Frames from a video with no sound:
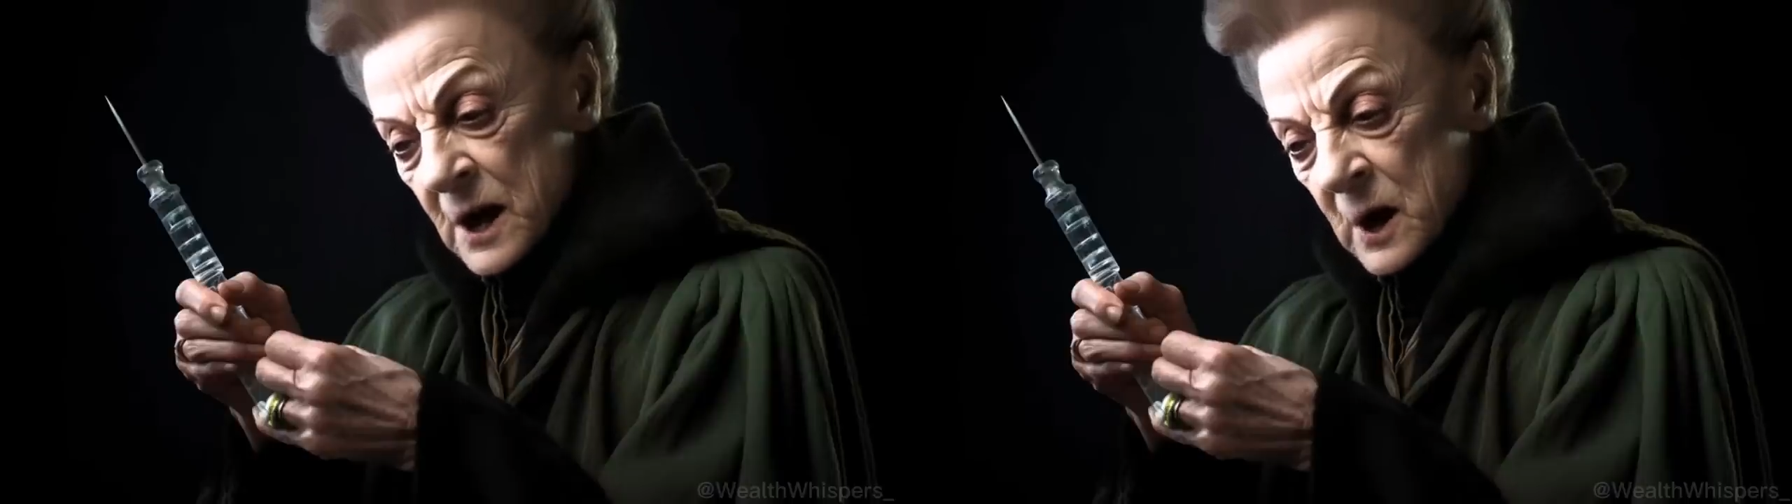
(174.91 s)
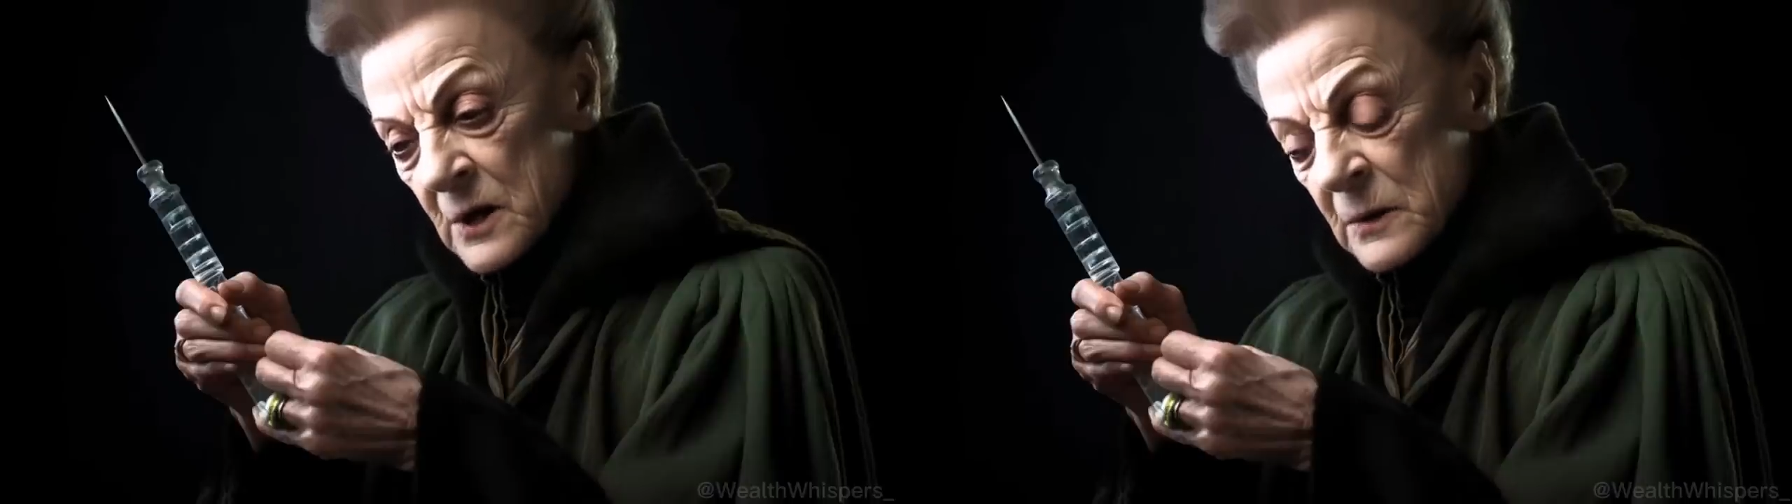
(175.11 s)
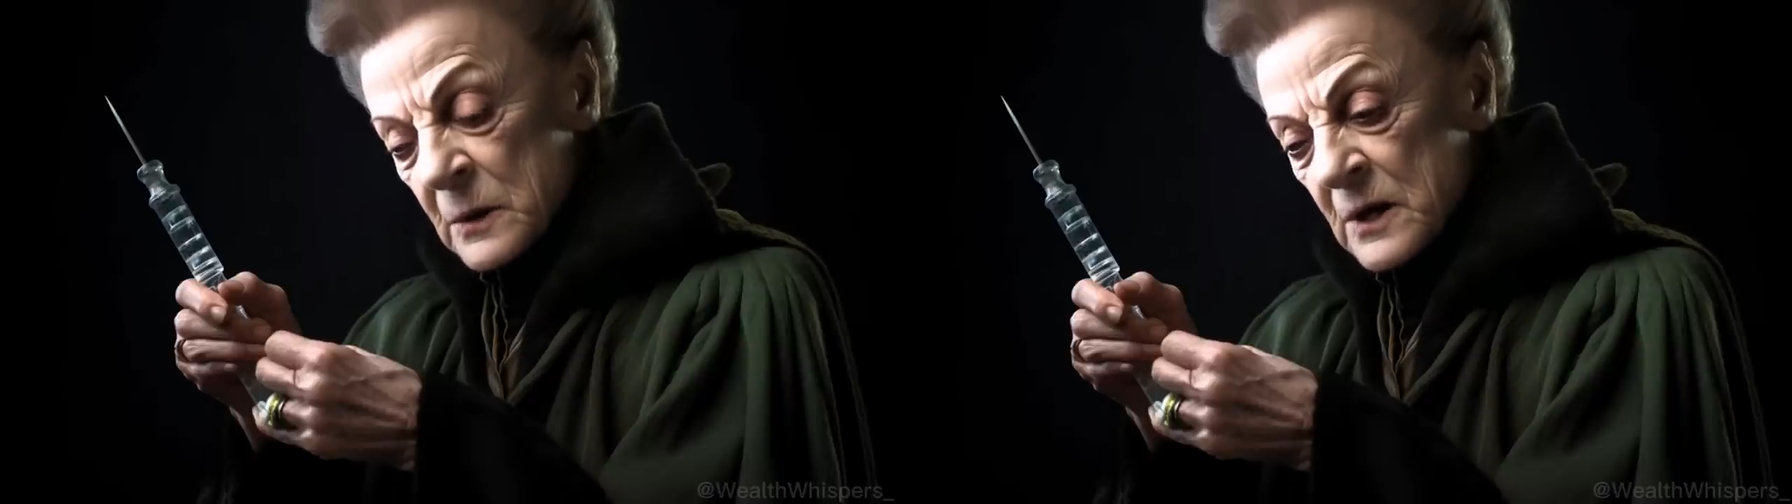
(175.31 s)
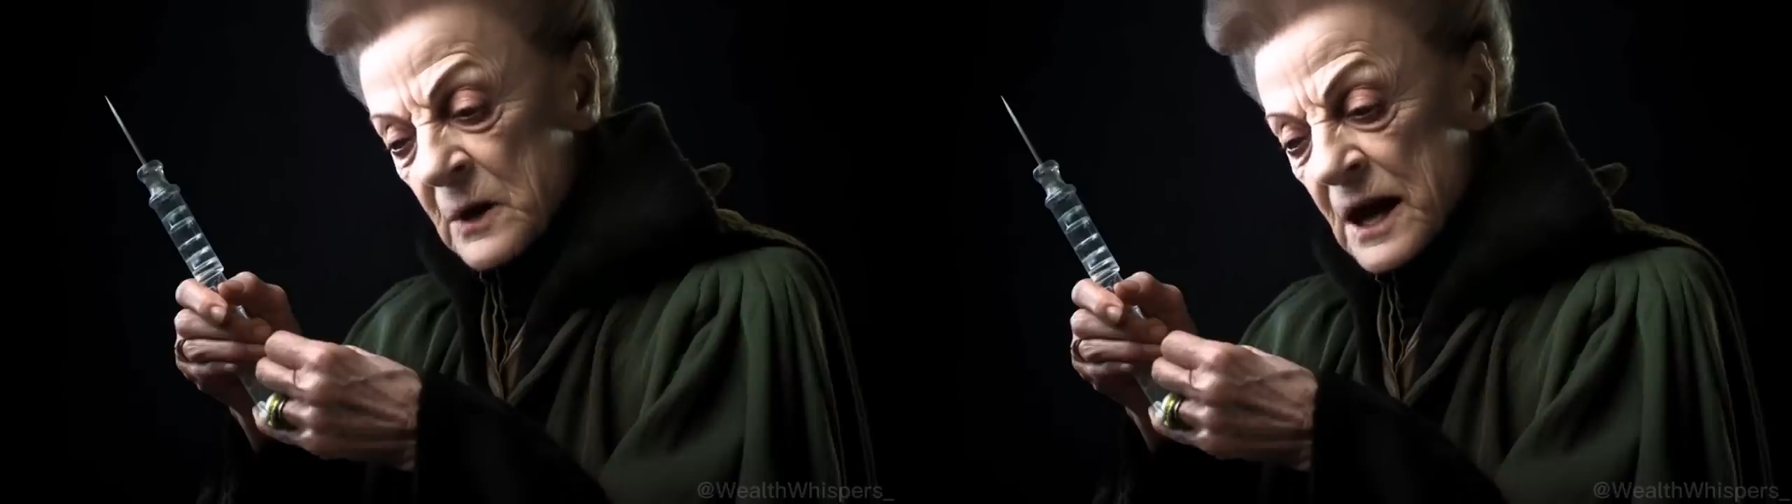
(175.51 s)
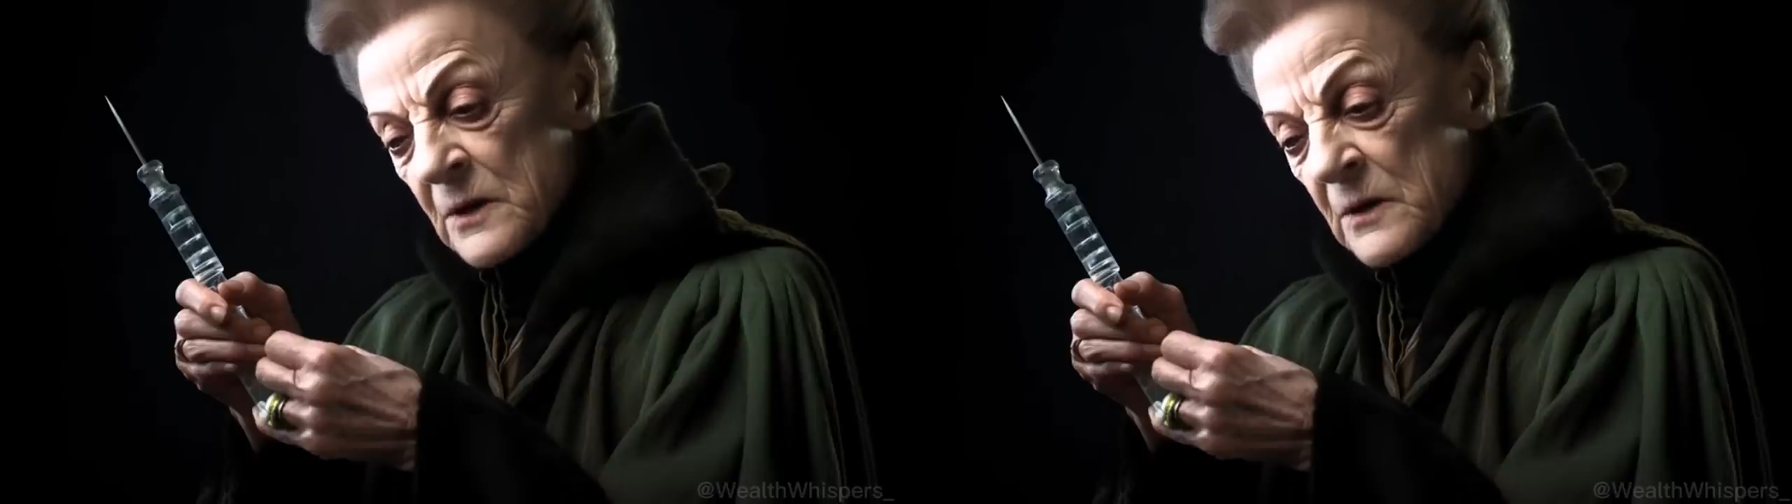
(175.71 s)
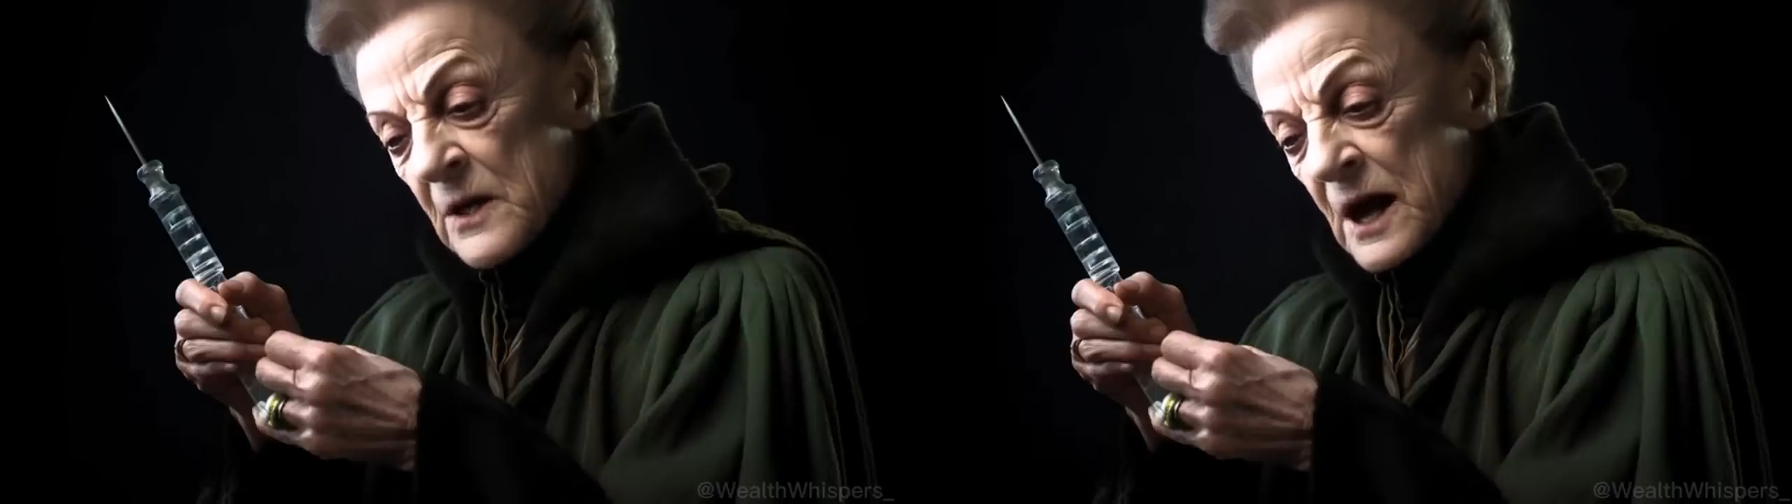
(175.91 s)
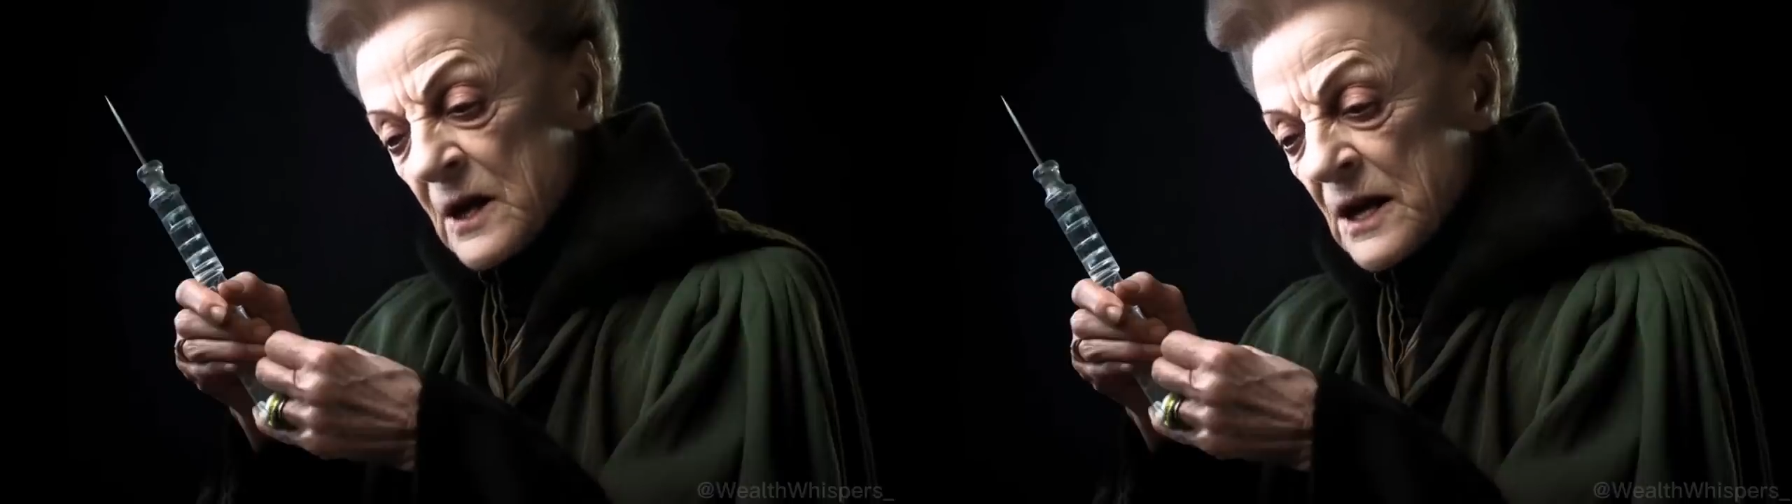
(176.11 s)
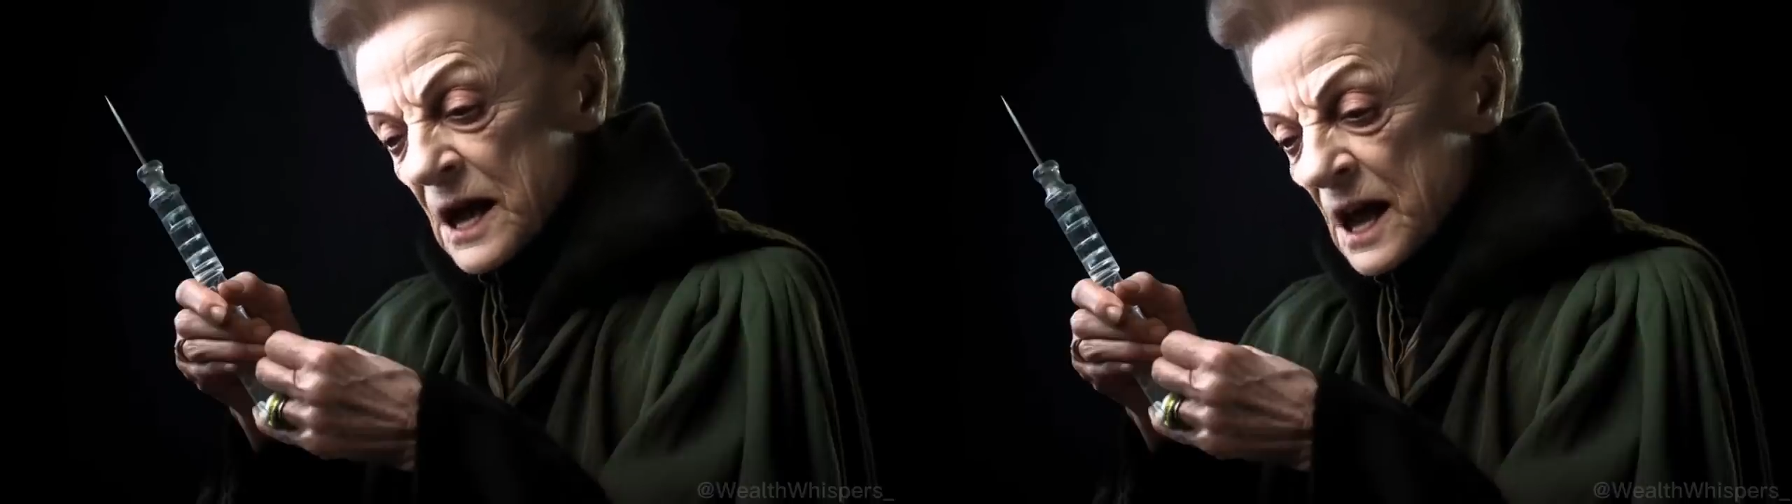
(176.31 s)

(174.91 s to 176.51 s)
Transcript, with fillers: You simply don't have nearly